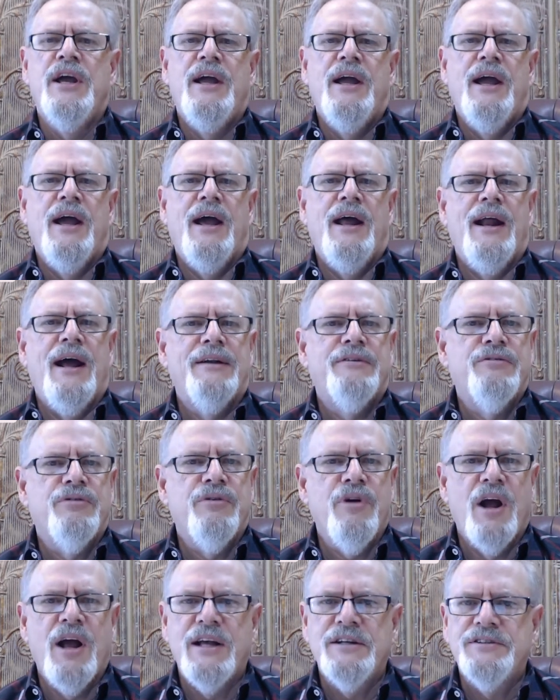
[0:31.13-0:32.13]
And I
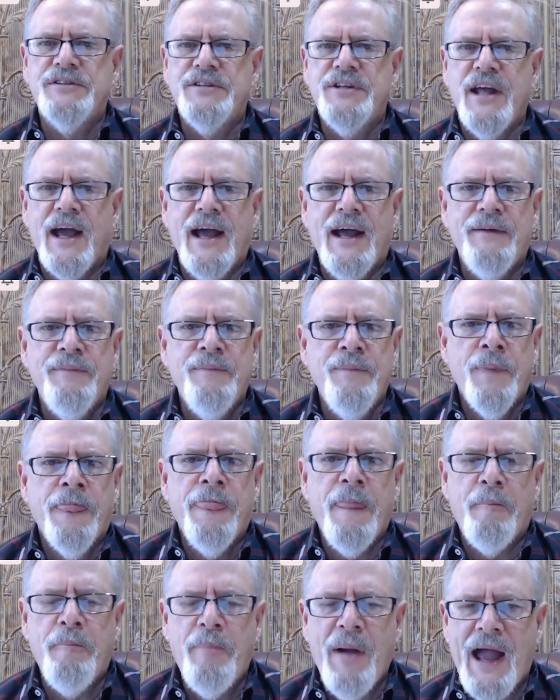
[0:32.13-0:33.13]
trust that
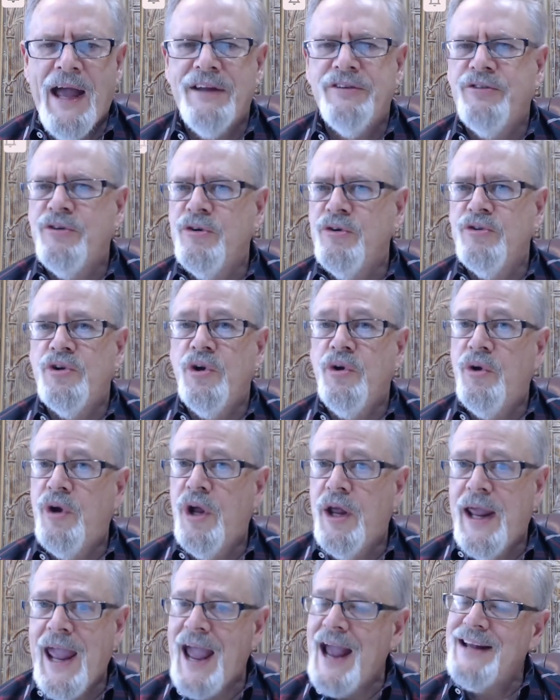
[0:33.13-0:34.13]
the pastors who
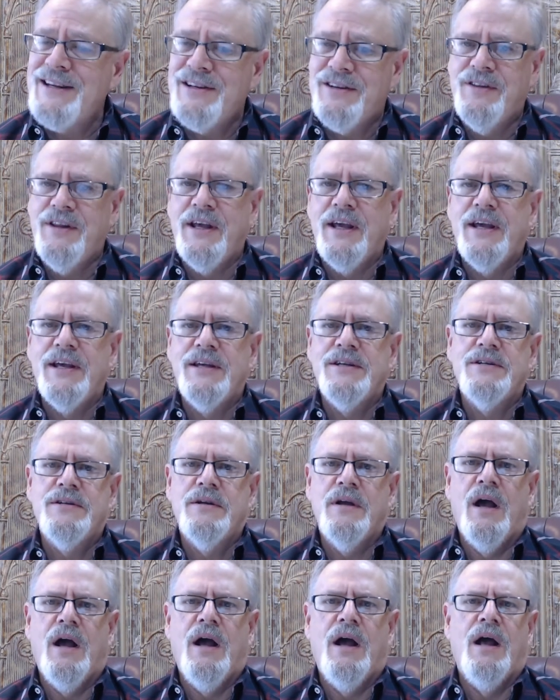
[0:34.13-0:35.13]
catch
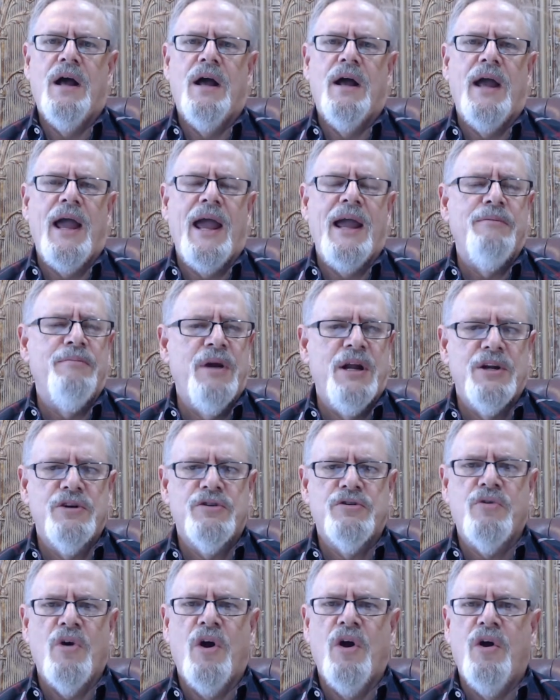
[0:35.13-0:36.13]
this 8 Minutes
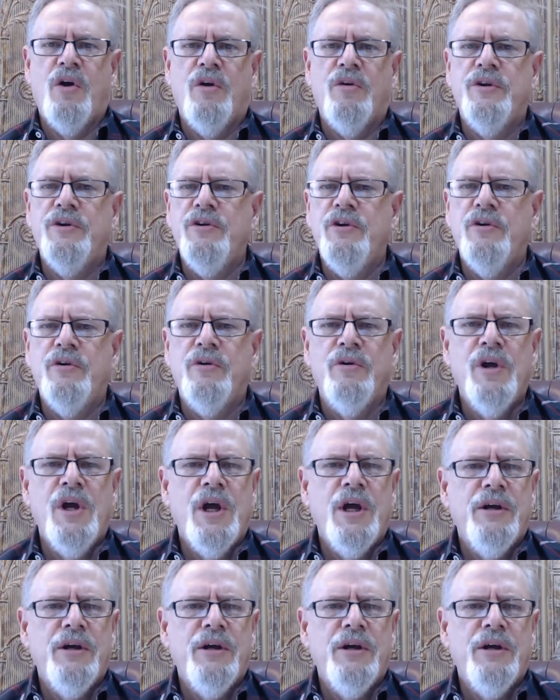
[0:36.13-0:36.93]
Strong, you'll